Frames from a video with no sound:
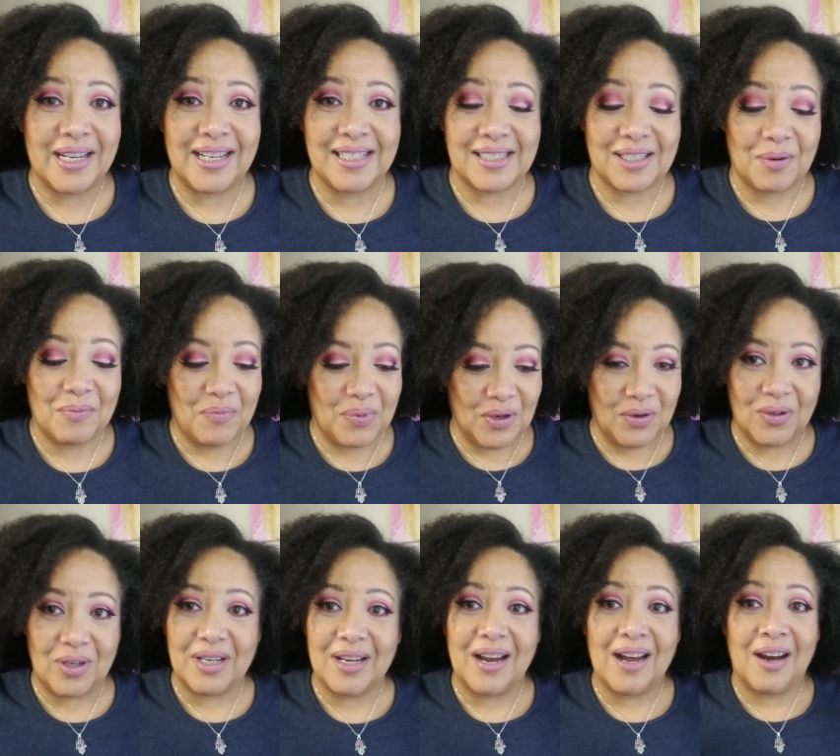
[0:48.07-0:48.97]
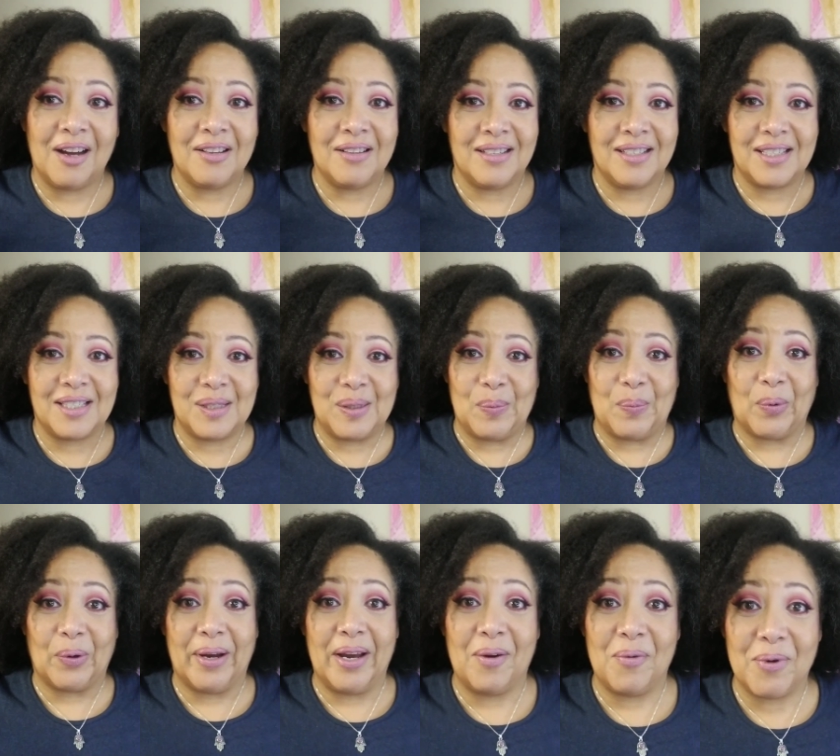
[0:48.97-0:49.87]
days of beauty, uh, this
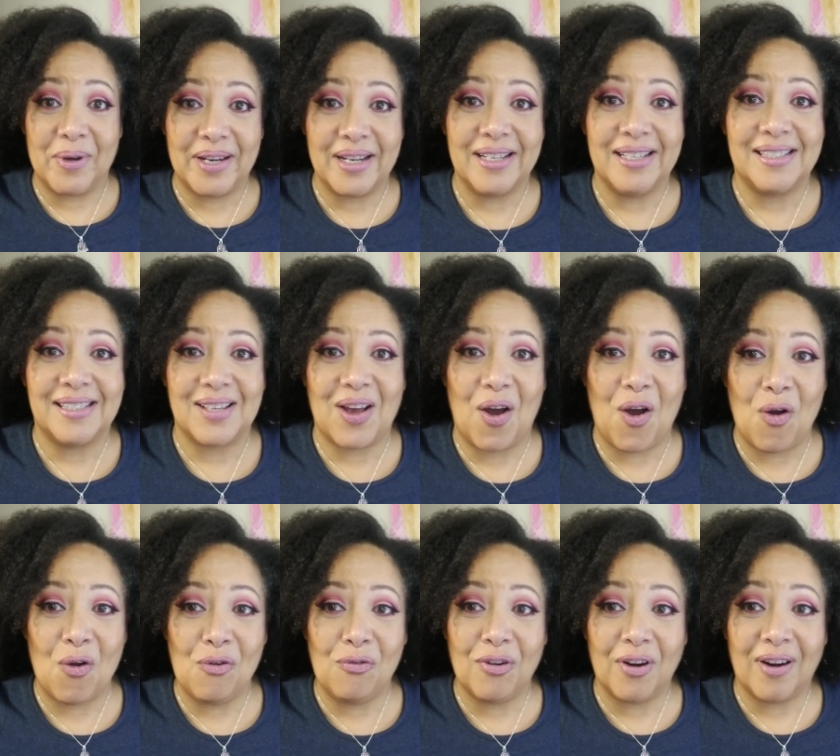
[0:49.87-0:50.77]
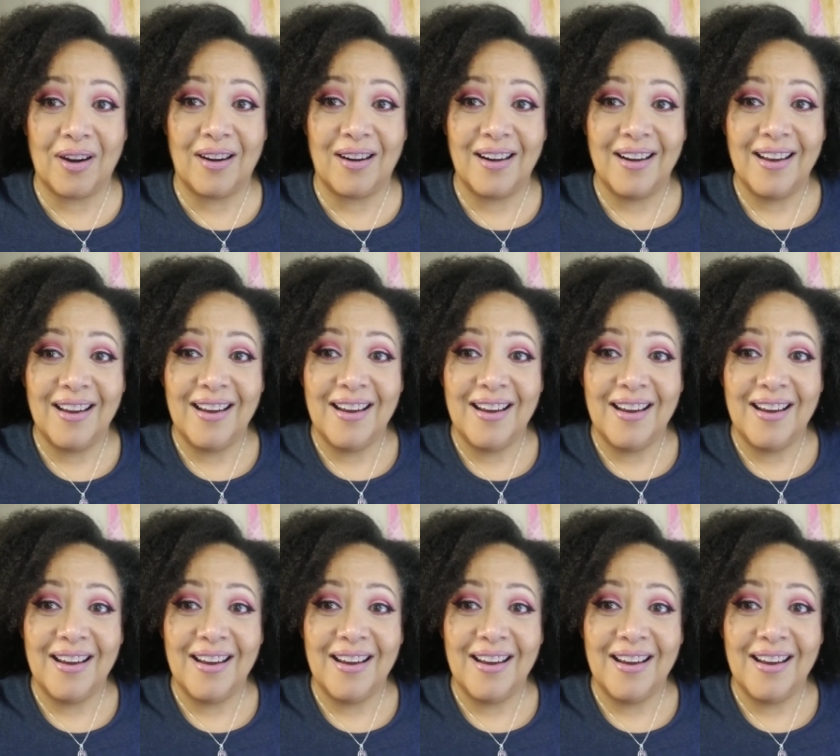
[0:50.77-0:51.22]
spring one is over.